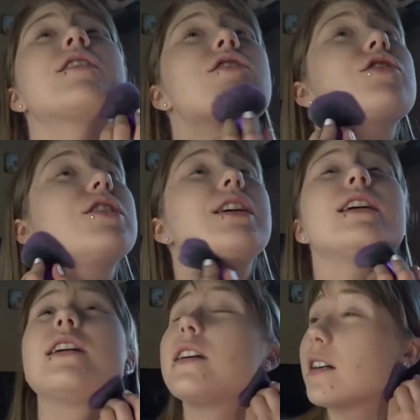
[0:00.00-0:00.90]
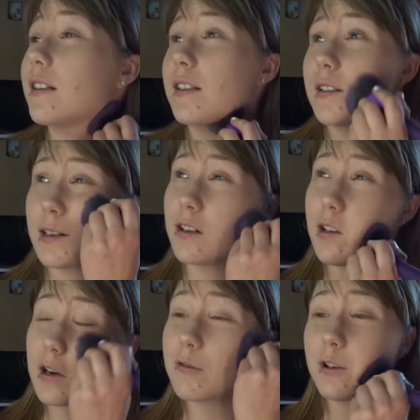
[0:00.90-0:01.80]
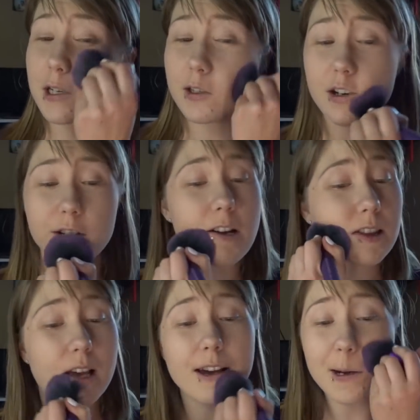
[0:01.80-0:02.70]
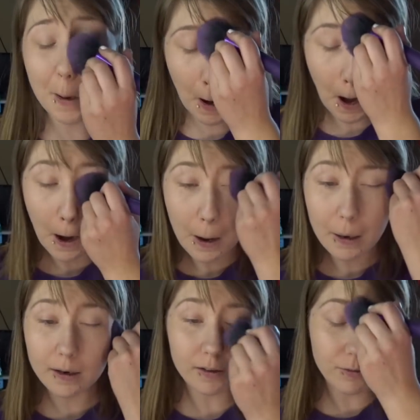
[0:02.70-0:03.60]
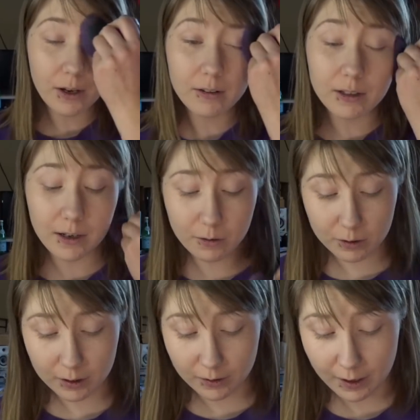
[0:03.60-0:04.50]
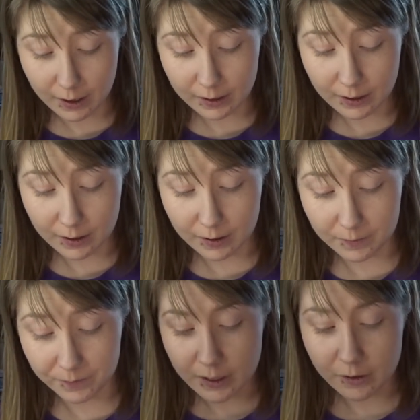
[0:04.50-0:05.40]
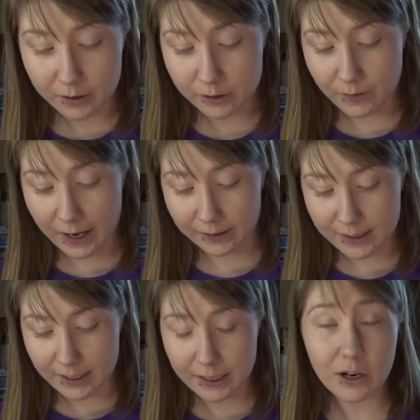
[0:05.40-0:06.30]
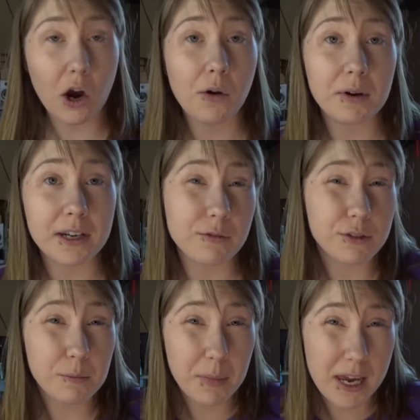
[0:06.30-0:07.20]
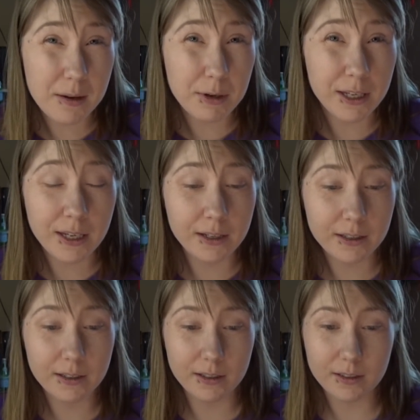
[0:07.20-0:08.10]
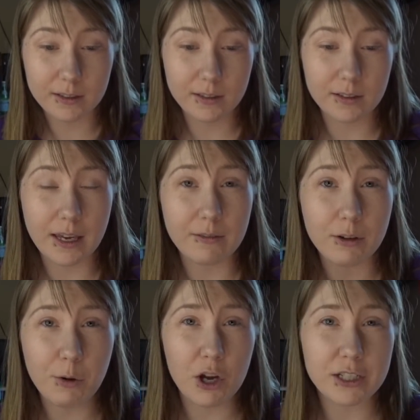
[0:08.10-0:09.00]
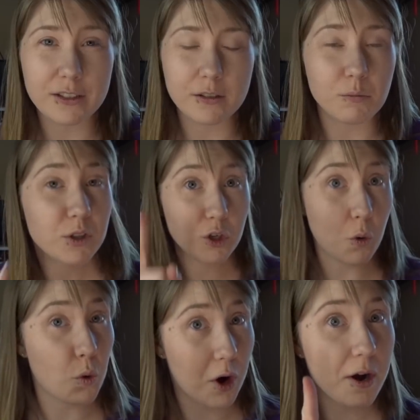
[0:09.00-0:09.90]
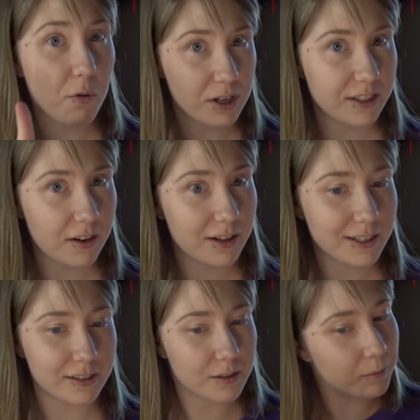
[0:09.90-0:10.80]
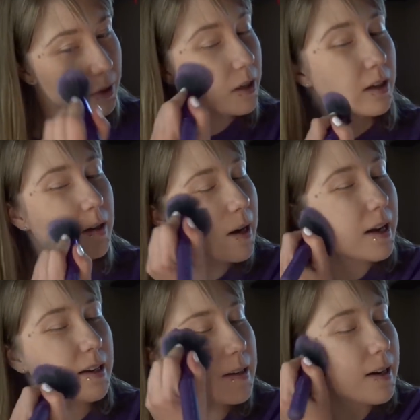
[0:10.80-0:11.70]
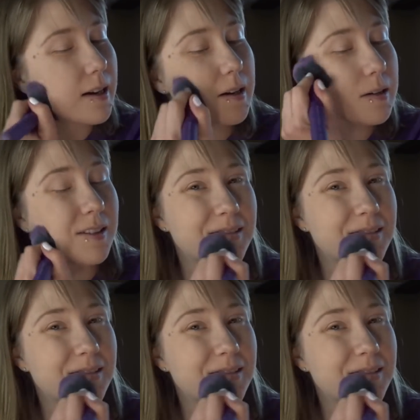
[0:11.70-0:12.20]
she did a lot of research online and found out that, um, you know, this vaccine he got when he was a baby gave him autism, but don't worry, it wasn't autism. And uh,